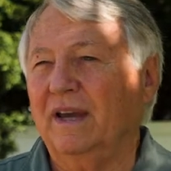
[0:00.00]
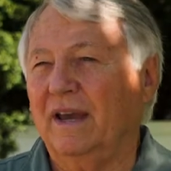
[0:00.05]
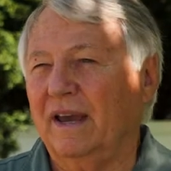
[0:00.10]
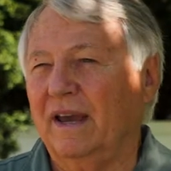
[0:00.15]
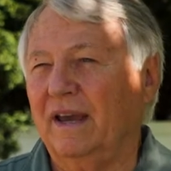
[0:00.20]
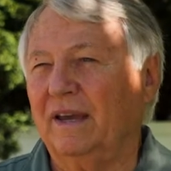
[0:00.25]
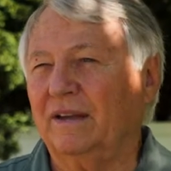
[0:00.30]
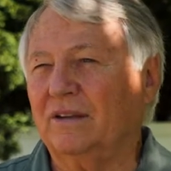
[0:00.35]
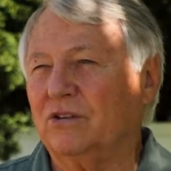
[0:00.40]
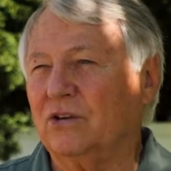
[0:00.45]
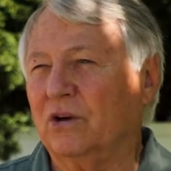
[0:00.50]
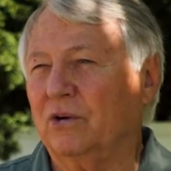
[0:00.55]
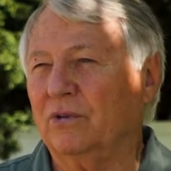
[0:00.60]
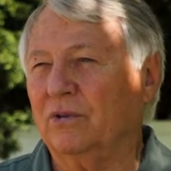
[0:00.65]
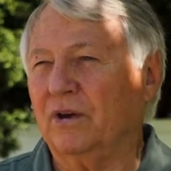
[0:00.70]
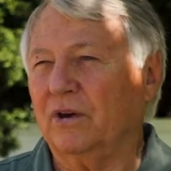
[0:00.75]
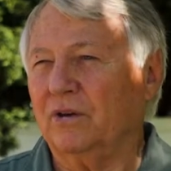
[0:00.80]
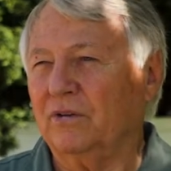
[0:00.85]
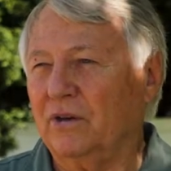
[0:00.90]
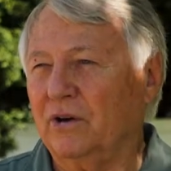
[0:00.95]
And so
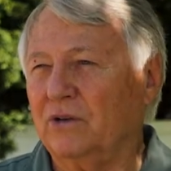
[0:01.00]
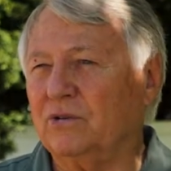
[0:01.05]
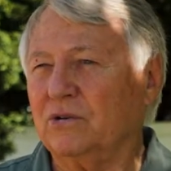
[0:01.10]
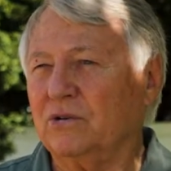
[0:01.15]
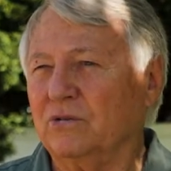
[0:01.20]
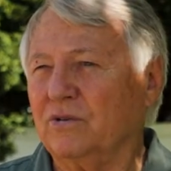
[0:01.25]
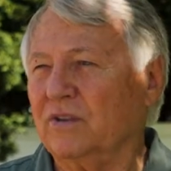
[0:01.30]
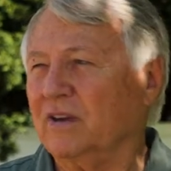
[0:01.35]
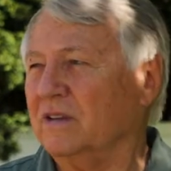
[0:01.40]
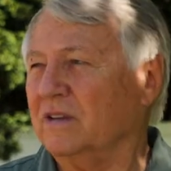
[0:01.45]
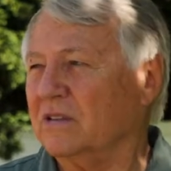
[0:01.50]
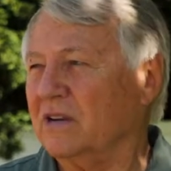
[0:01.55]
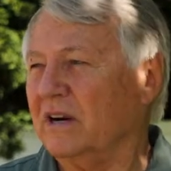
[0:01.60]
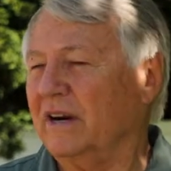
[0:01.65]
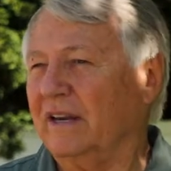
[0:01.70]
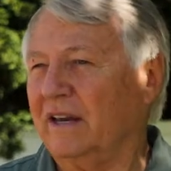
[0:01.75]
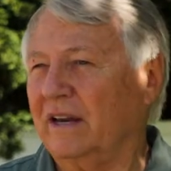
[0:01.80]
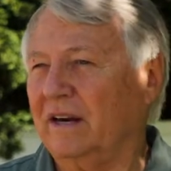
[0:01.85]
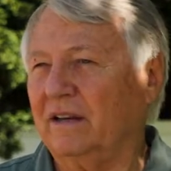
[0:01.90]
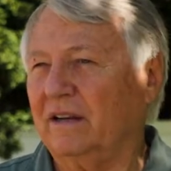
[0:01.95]
those are things that
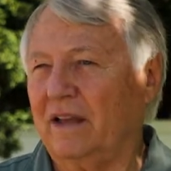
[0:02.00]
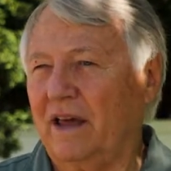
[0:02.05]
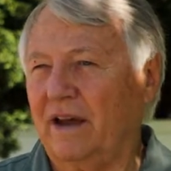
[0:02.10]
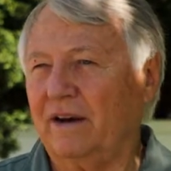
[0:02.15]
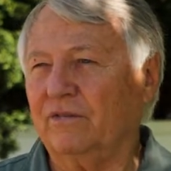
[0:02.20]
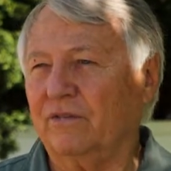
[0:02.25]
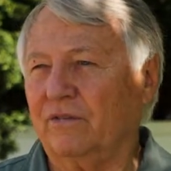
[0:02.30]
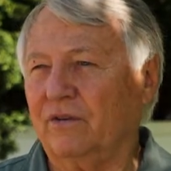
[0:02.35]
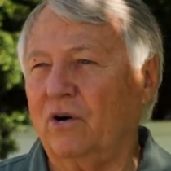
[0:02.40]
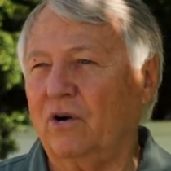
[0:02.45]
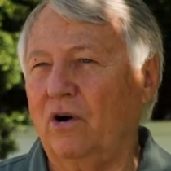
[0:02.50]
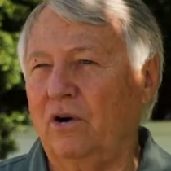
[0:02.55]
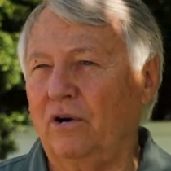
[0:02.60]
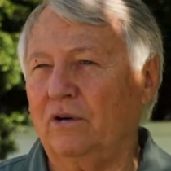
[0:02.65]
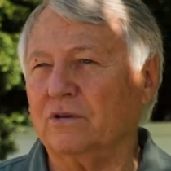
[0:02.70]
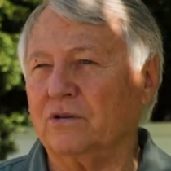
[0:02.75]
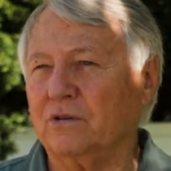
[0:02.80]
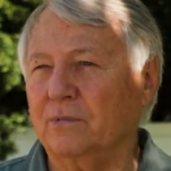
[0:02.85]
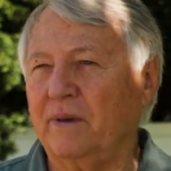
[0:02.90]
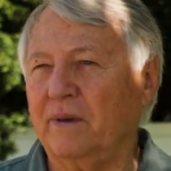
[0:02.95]
I get a lot of
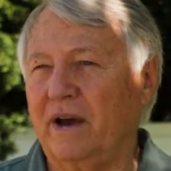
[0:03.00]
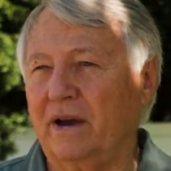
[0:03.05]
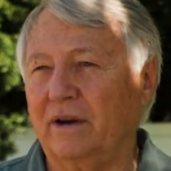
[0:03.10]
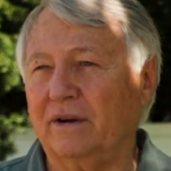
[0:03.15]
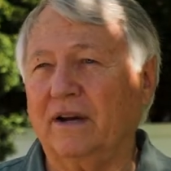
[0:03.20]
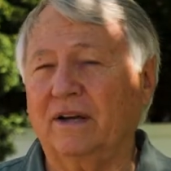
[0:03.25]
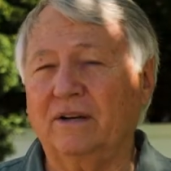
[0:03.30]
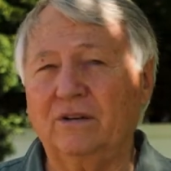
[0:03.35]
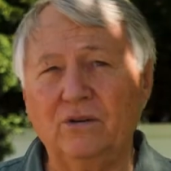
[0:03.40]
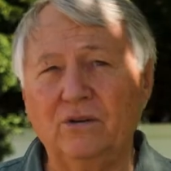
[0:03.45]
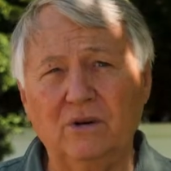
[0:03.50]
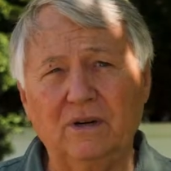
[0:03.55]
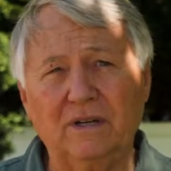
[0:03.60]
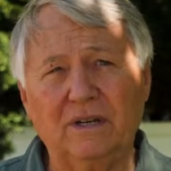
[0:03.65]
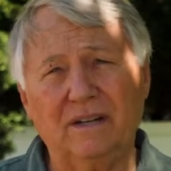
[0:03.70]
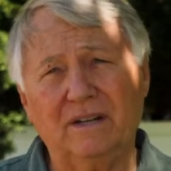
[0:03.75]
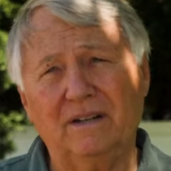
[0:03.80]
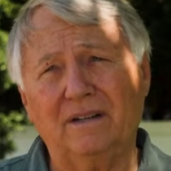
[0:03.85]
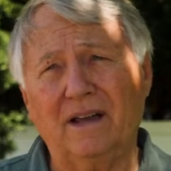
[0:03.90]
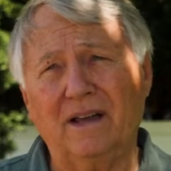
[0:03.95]
calls about. I do
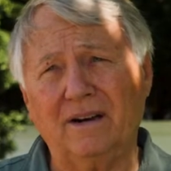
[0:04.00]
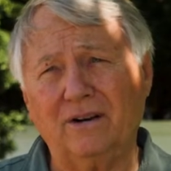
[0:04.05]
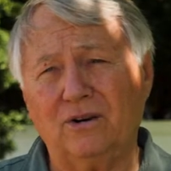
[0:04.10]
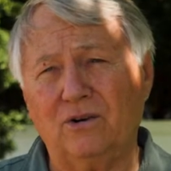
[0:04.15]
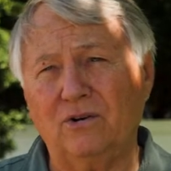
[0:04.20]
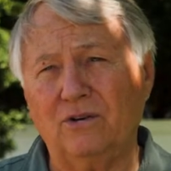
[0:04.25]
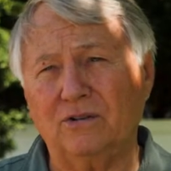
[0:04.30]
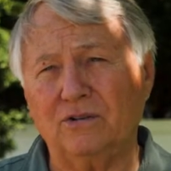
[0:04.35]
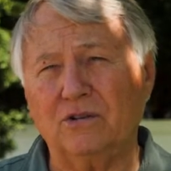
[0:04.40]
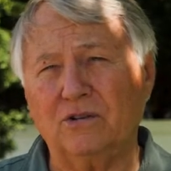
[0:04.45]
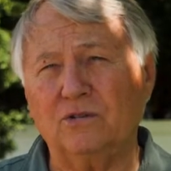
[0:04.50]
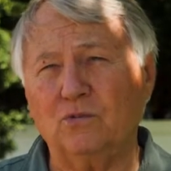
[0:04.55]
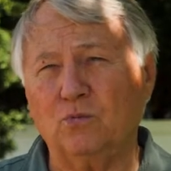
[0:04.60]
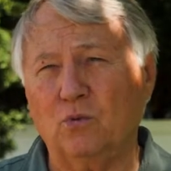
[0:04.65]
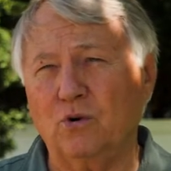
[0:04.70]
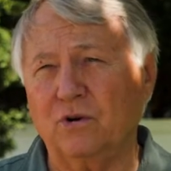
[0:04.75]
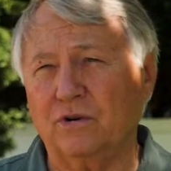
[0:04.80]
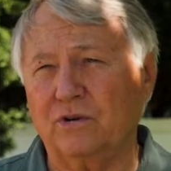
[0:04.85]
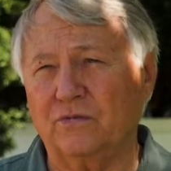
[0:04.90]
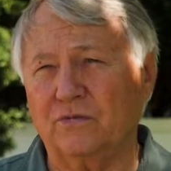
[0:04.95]
get a lot of calls. This
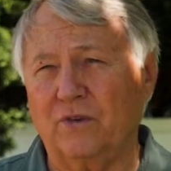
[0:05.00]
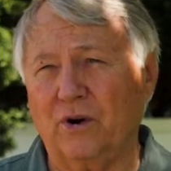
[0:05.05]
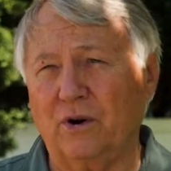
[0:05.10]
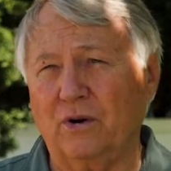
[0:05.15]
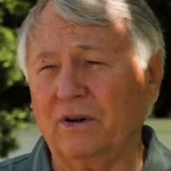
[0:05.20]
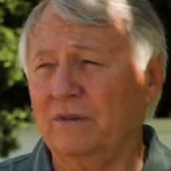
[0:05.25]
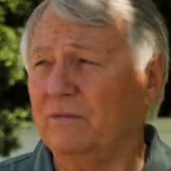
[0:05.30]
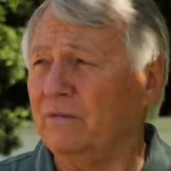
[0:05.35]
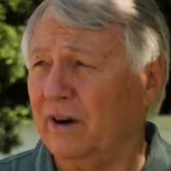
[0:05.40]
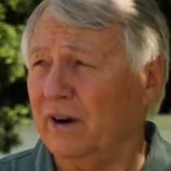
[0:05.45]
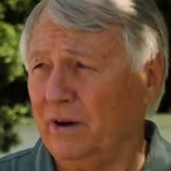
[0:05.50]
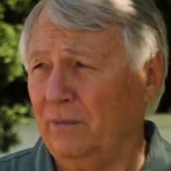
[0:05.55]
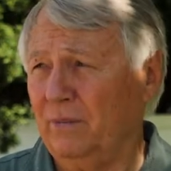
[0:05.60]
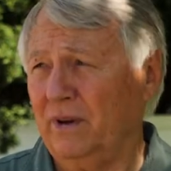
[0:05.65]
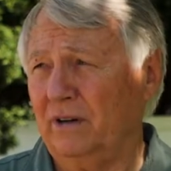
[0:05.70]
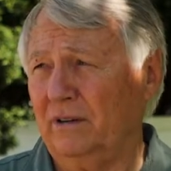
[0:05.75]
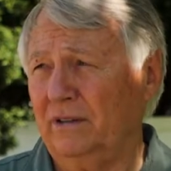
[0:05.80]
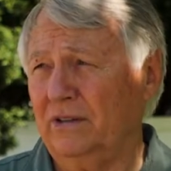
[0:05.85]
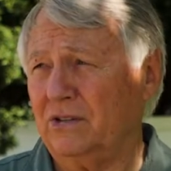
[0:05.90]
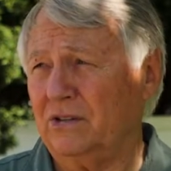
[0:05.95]
ward is very
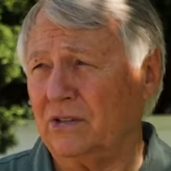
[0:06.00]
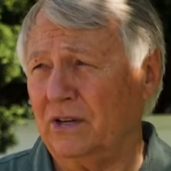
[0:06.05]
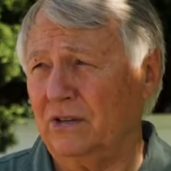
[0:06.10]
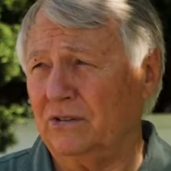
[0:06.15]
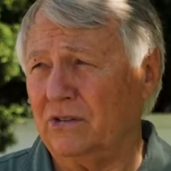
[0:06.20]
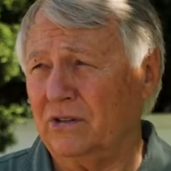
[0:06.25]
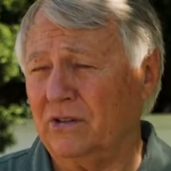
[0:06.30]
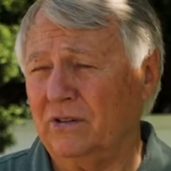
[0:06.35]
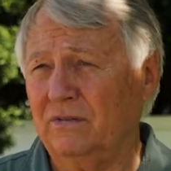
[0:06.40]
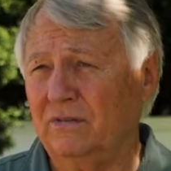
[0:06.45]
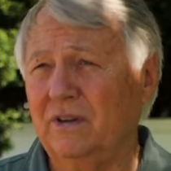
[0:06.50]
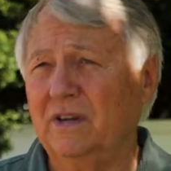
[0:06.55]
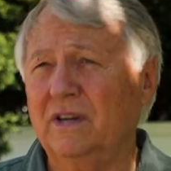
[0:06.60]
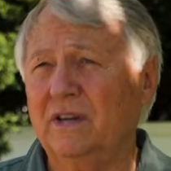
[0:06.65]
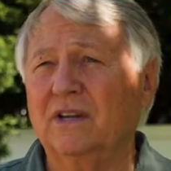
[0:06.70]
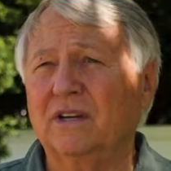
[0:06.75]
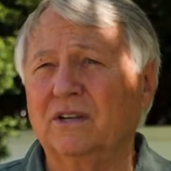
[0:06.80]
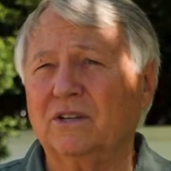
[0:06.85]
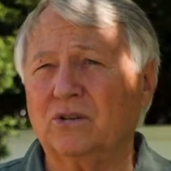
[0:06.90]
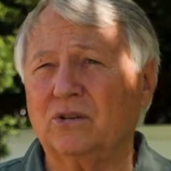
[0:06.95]
environmentally sensitive,
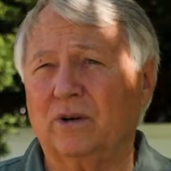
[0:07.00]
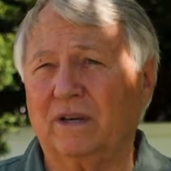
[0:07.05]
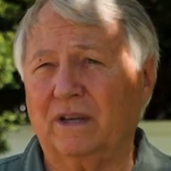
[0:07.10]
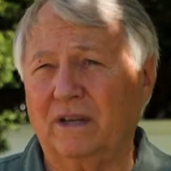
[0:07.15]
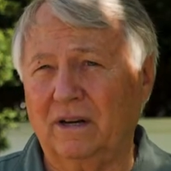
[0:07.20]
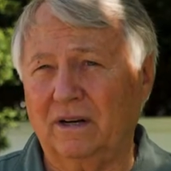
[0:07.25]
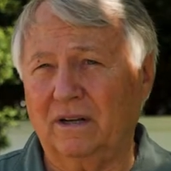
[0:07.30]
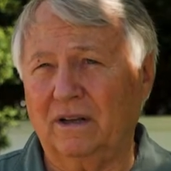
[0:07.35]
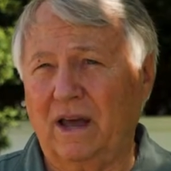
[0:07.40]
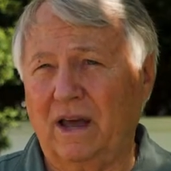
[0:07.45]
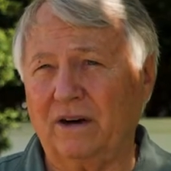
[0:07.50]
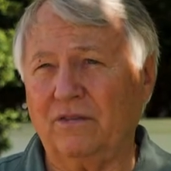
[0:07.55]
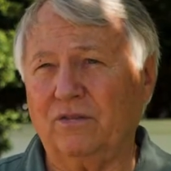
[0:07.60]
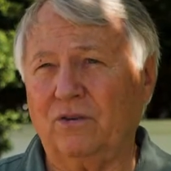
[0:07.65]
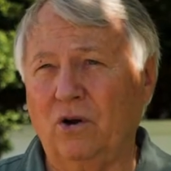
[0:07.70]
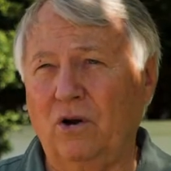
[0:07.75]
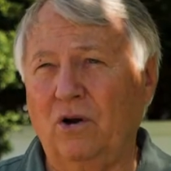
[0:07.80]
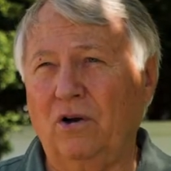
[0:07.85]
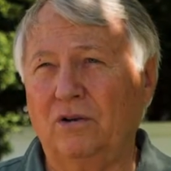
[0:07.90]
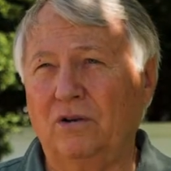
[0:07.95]
so I get a lot of
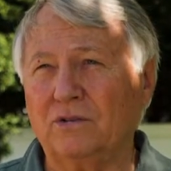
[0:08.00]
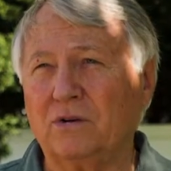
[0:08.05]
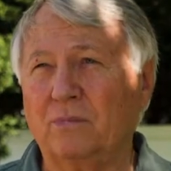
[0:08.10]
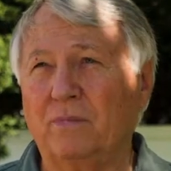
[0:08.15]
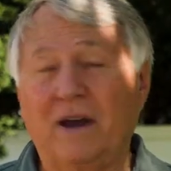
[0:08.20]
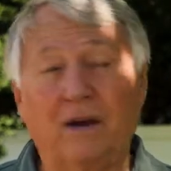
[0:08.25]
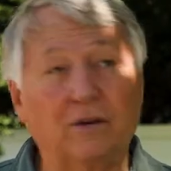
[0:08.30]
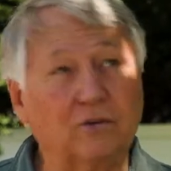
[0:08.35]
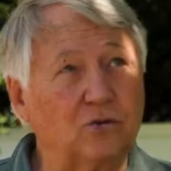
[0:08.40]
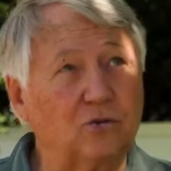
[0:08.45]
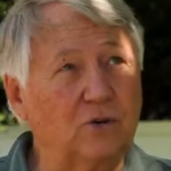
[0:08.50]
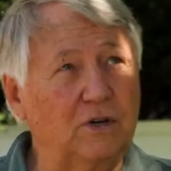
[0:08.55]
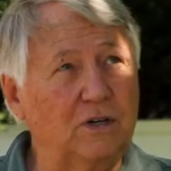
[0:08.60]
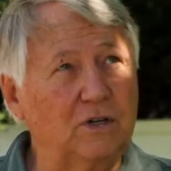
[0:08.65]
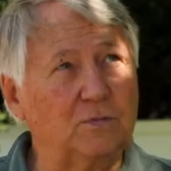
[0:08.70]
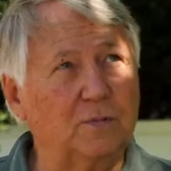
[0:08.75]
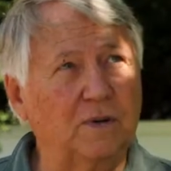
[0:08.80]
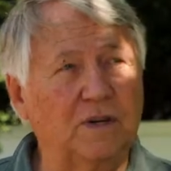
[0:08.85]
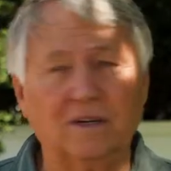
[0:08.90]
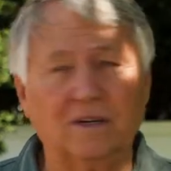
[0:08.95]
calls about
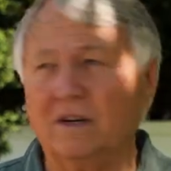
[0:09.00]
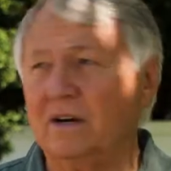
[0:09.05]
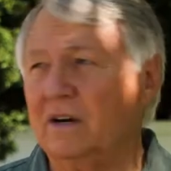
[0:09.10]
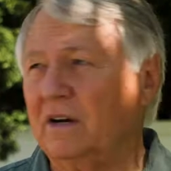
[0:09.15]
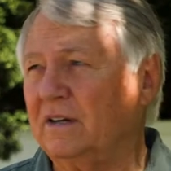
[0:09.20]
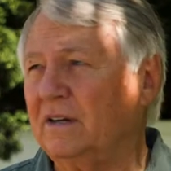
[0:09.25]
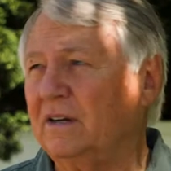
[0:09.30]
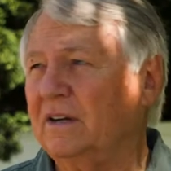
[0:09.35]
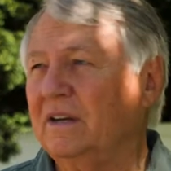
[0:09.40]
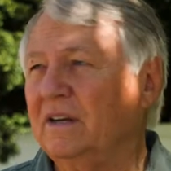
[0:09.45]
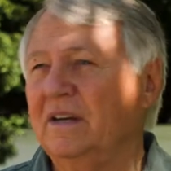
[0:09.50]
trees being cut,